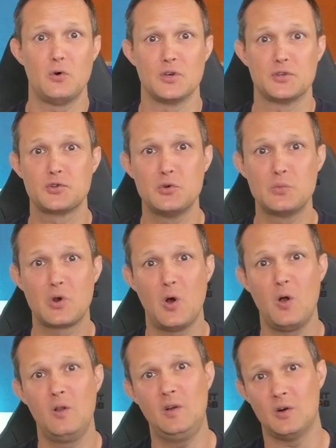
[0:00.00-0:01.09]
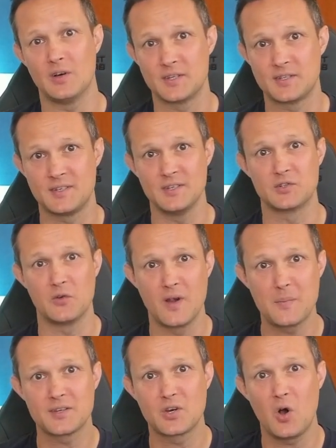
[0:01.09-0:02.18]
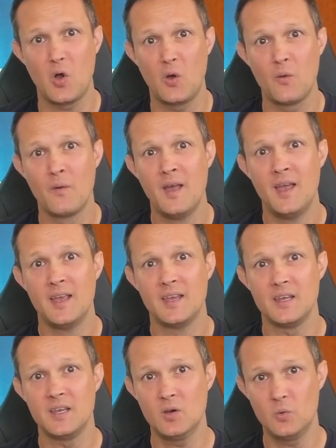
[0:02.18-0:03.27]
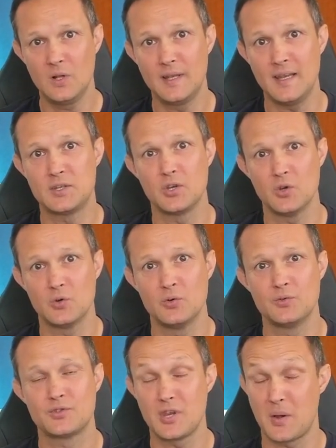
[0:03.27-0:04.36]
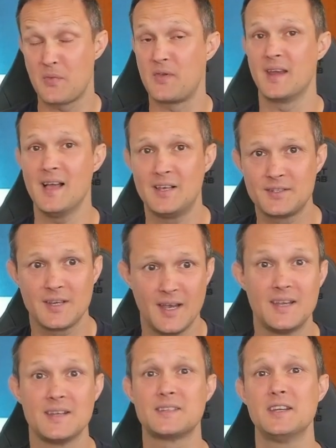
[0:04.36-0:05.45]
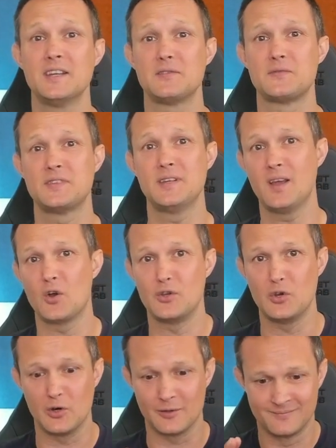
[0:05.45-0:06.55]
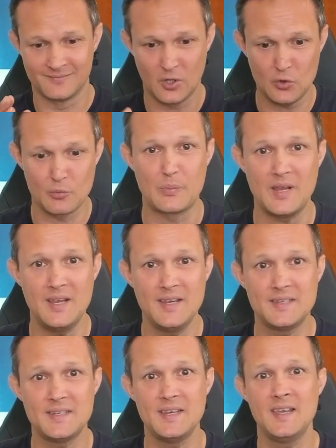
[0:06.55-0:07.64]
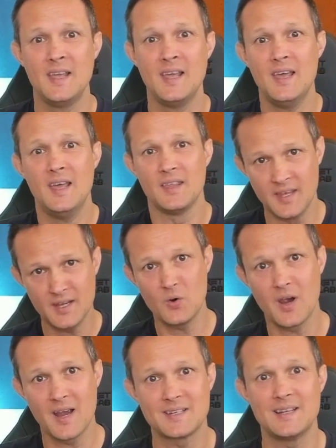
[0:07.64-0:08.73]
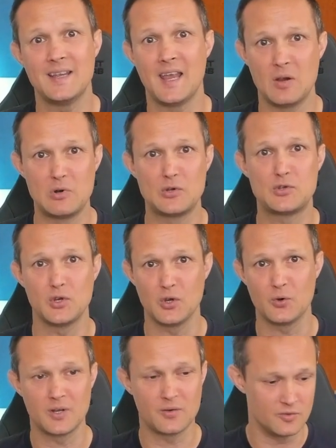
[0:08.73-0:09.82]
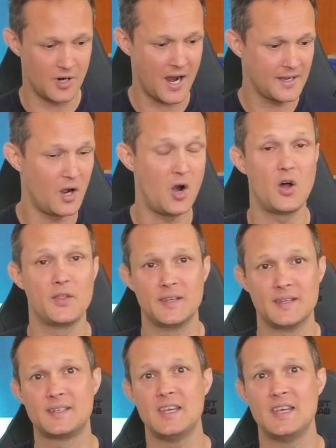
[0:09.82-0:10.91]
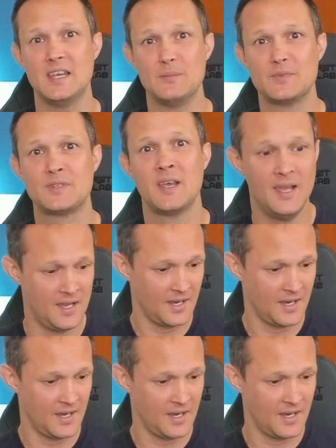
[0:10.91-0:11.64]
for a Zoom call or a Cisco Webex call, you will need to do something else. And instead of sitting on your own PC, then you are actually able to do it right on the Teams